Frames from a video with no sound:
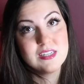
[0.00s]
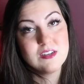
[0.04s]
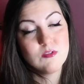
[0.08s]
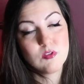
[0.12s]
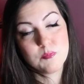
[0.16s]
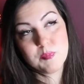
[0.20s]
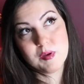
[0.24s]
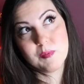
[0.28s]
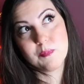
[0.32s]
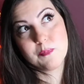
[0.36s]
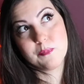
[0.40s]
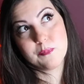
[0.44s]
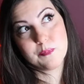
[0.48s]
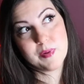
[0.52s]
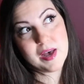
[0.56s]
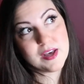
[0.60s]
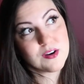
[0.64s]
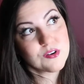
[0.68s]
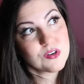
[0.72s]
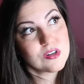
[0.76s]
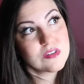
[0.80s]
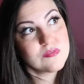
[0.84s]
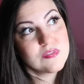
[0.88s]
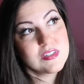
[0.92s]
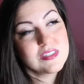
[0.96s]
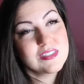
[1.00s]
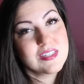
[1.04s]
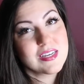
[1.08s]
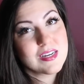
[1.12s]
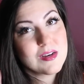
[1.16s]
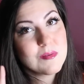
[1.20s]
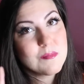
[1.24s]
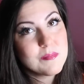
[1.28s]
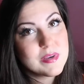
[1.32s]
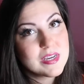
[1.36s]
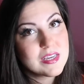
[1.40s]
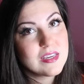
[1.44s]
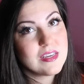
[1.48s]
It would be better if it's like a
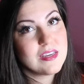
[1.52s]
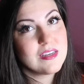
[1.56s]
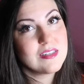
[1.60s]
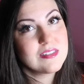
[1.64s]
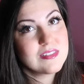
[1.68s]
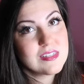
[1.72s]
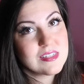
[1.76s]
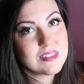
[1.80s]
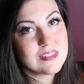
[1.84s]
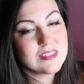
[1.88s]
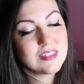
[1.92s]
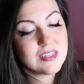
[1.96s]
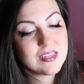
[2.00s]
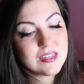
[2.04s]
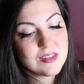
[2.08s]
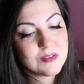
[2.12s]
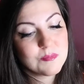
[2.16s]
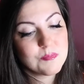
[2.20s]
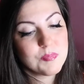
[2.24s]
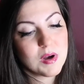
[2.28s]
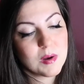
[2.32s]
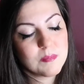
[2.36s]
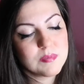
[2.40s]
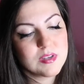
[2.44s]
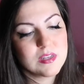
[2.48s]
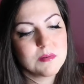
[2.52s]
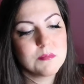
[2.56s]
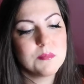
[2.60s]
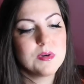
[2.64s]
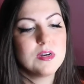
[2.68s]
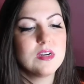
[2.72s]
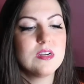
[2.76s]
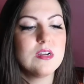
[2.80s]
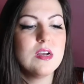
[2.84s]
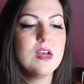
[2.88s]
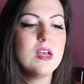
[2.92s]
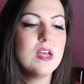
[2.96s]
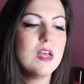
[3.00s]
Mickey Disney pumpkin
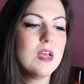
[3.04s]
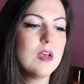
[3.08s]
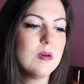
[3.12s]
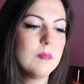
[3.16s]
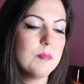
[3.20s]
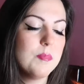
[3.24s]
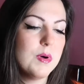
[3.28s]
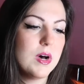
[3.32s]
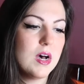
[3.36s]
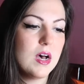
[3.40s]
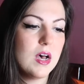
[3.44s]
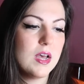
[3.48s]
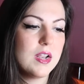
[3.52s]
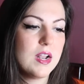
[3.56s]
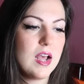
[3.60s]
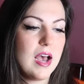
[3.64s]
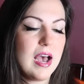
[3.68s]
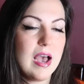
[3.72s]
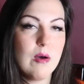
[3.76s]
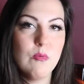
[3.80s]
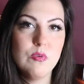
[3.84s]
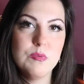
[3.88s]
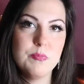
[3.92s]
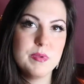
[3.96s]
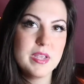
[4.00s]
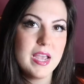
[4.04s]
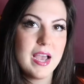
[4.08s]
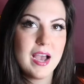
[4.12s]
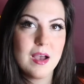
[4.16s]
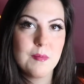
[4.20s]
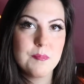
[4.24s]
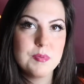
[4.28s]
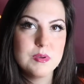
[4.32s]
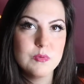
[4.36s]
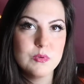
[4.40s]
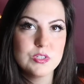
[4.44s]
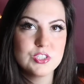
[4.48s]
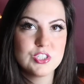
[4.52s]
mug, but I would be
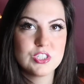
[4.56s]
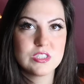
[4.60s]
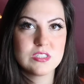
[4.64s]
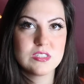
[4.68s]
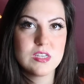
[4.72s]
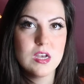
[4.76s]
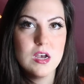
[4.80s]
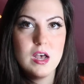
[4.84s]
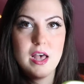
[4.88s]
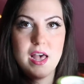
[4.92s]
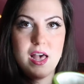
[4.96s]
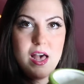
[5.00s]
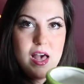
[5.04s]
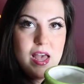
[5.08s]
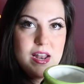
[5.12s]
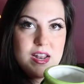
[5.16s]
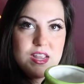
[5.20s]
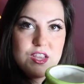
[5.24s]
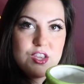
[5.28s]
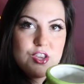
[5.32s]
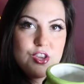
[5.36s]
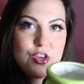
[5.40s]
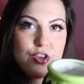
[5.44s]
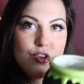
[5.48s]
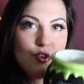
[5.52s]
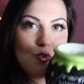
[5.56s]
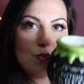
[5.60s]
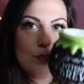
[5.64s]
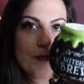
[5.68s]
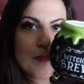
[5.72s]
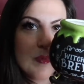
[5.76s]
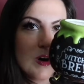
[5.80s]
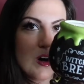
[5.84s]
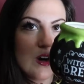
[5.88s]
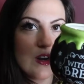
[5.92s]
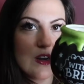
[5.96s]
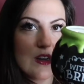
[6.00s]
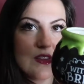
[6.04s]
happy with just any cute
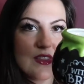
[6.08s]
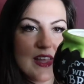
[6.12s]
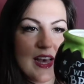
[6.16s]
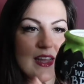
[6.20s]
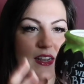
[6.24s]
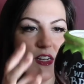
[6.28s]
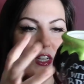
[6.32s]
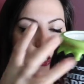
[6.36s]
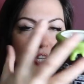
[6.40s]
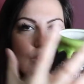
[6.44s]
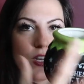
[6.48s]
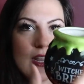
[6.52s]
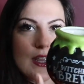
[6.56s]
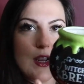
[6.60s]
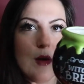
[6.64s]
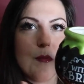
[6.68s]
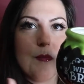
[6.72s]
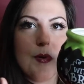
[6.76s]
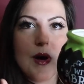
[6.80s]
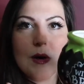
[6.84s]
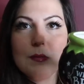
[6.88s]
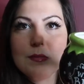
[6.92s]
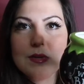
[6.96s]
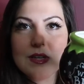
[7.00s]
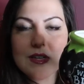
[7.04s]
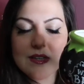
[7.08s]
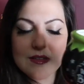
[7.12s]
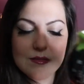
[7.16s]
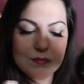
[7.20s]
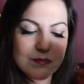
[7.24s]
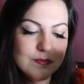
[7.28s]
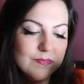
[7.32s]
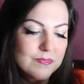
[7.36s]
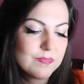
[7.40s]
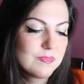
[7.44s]
mug that looked like a pumpkin.